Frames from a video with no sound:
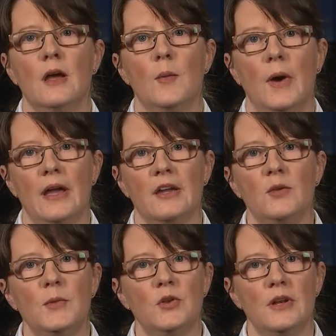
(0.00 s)
by a
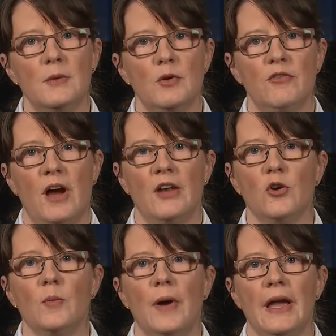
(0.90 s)
community
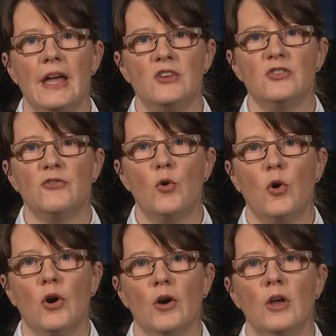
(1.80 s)
provider by age
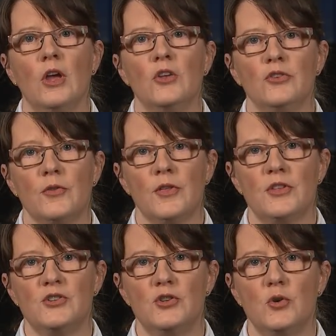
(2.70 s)
four, so that
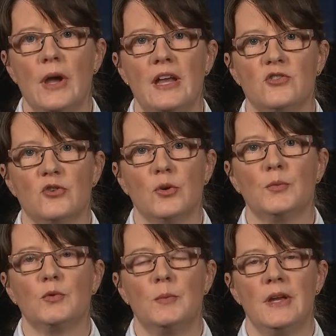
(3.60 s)
the two age
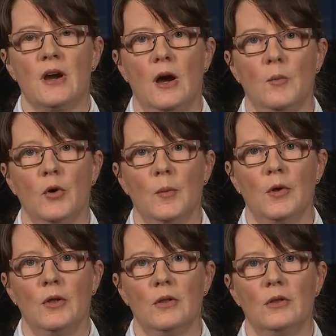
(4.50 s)
groups would be
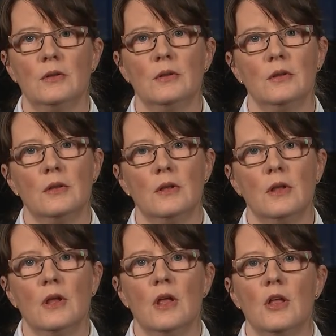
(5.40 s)
comparable.
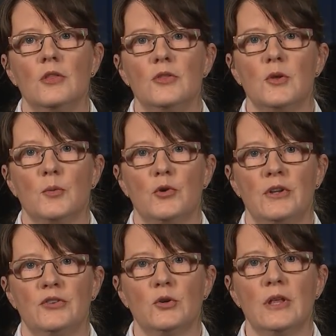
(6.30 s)
The
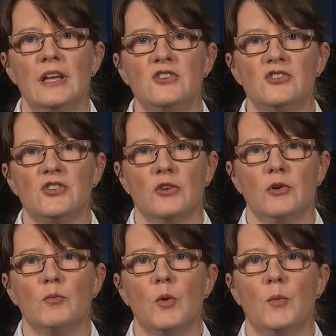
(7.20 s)
preschool aged
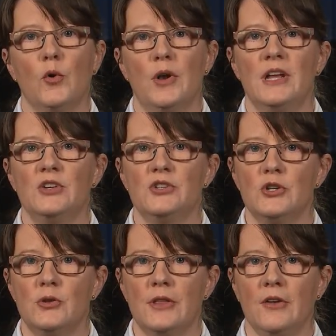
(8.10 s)
children were born in
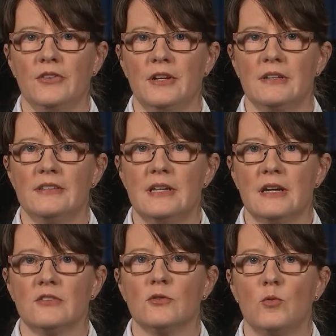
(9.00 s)

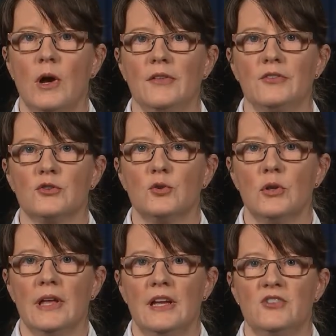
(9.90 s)
2006, while the
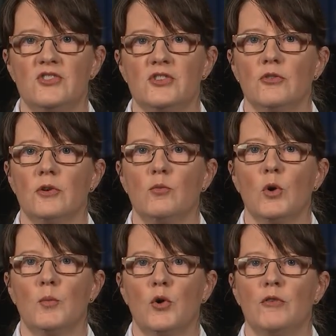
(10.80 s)
school aged children
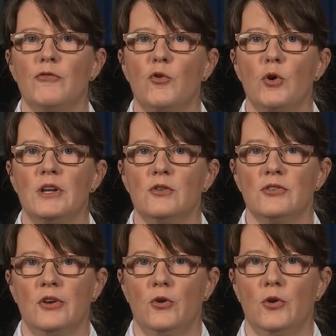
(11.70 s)
were born four years
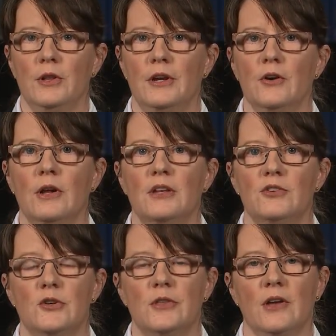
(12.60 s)
earlier in
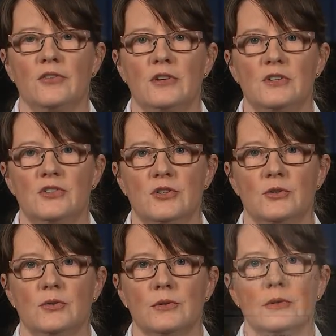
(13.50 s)
2002.